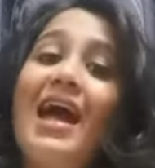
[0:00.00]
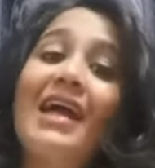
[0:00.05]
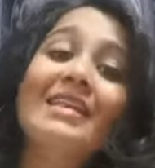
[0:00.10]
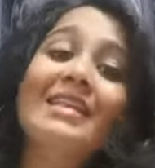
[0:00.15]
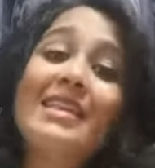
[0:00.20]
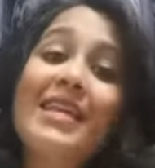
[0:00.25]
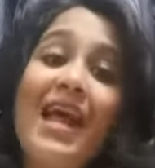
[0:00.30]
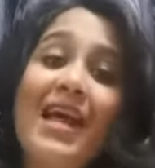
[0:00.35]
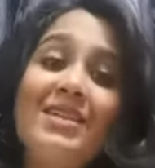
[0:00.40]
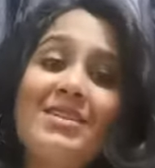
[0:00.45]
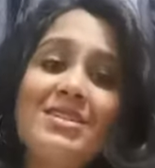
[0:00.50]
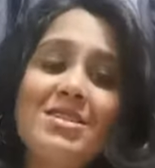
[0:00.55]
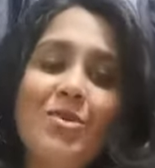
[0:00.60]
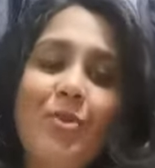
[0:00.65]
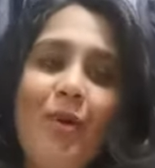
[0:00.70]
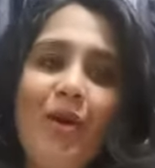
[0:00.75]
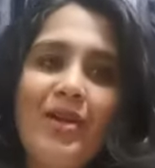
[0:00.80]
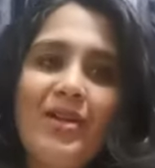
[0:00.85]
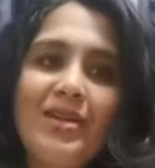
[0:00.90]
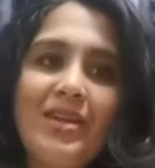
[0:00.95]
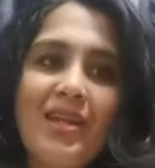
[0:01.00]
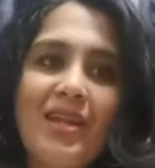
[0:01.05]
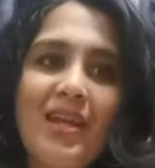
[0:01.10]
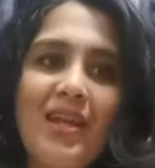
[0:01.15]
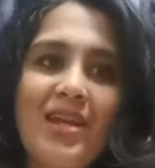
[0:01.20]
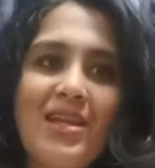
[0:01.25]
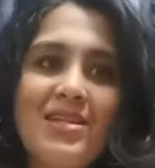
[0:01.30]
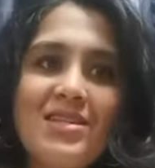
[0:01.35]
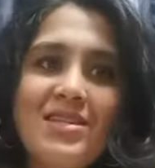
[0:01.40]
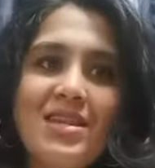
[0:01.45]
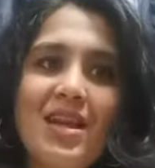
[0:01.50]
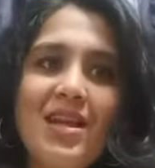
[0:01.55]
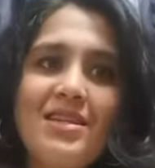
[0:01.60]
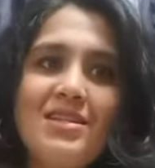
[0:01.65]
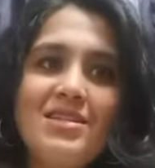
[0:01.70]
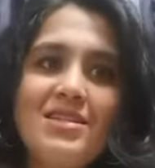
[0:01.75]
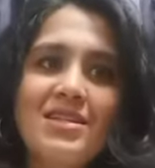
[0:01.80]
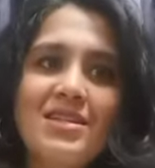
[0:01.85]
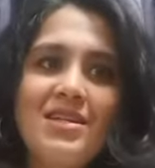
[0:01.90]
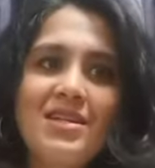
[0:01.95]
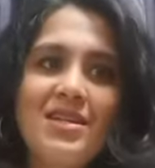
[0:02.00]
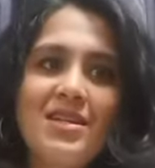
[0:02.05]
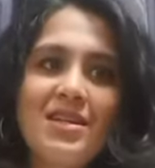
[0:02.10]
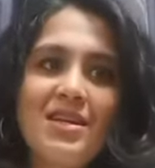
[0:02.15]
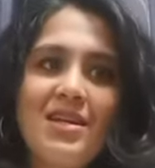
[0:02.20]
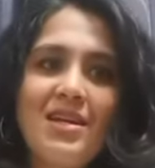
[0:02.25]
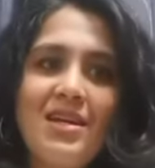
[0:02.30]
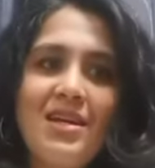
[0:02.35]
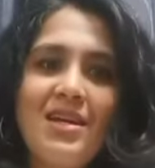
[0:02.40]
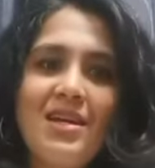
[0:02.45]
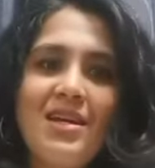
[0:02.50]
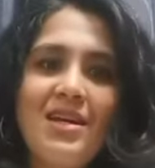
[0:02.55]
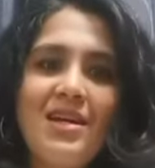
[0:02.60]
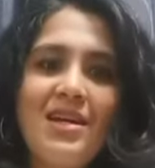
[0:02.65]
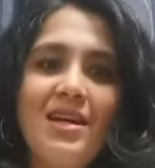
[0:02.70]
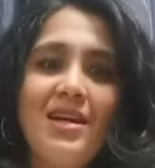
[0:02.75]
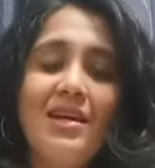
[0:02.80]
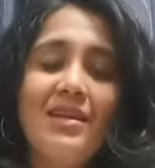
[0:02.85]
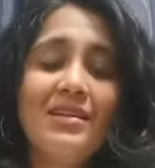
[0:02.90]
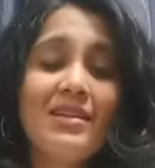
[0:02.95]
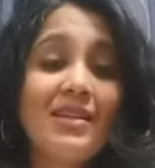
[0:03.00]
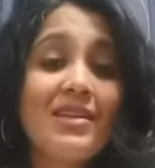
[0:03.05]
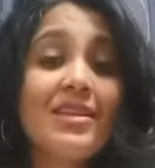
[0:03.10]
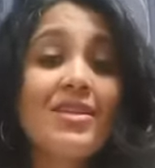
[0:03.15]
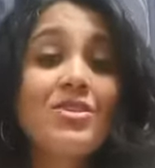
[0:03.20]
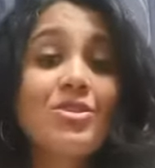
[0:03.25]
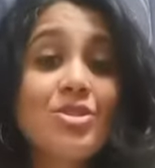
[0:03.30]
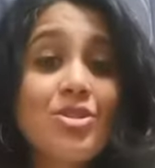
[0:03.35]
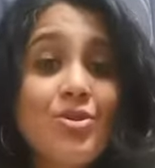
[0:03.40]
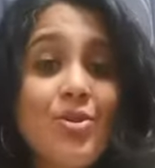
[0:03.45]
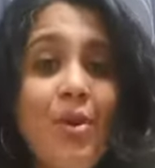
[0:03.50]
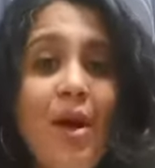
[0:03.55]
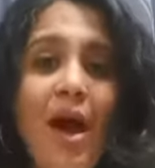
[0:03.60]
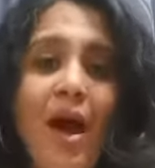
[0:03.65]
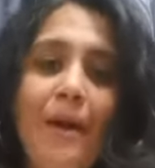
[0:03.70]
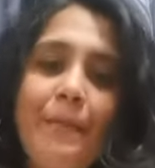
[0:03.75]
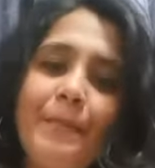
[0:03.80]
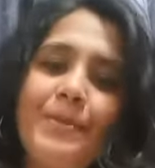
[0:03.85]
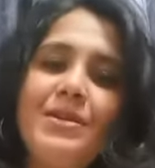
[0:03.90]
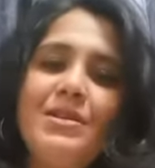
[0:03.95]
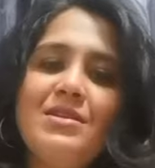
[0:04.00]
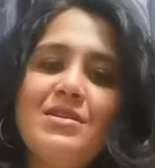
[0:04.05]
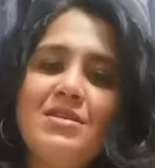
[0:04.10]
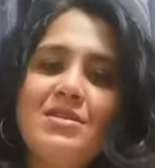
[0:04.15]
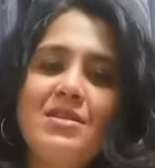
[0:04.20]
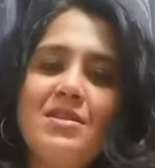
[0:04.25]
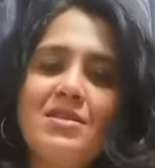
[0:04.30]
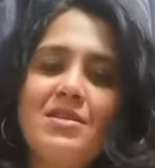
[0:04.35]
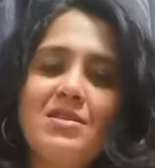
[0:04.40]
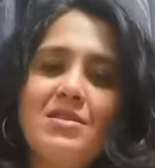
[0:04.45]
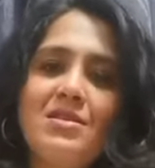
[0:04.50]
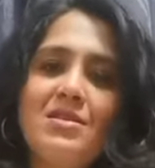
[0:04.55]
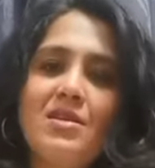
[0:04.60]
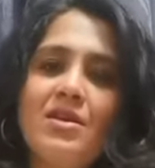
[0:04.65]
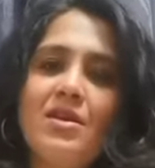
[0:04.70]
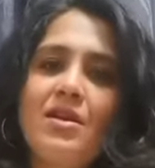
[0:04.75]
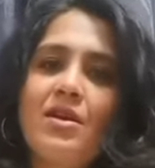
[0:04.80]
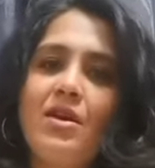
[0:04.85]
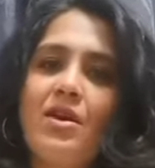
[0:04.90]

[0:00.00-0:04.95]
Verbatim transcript: And that's what the king said that the true happiness is